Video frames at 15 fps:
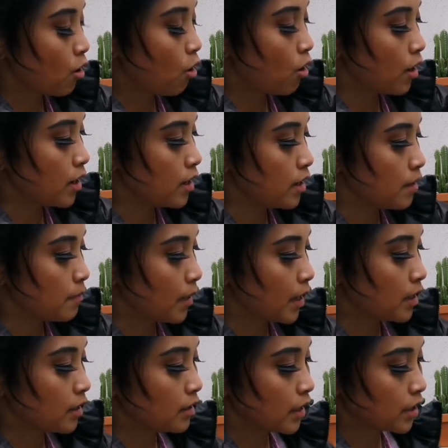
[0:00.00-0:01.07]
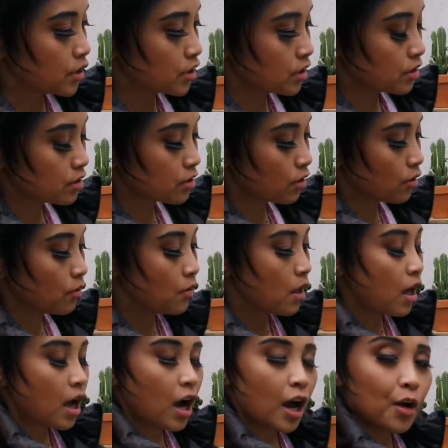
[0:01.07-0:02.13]
Hoya in my collection. So
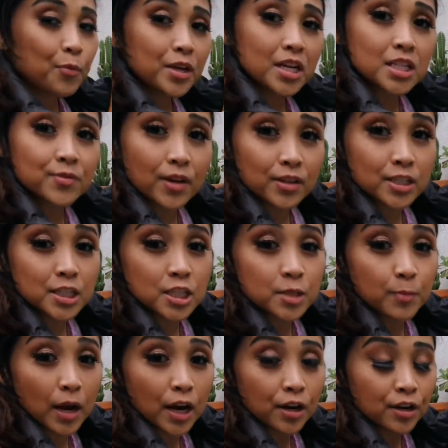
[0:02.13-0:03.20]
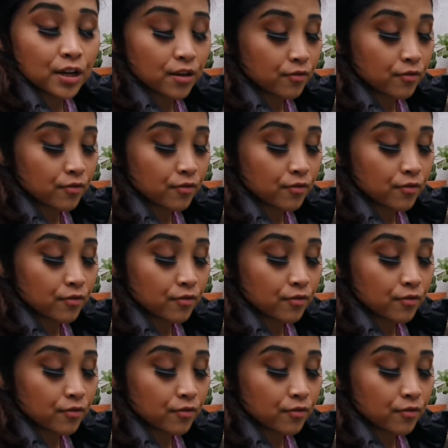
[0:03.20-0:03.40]
I hope you guys found this inspiring.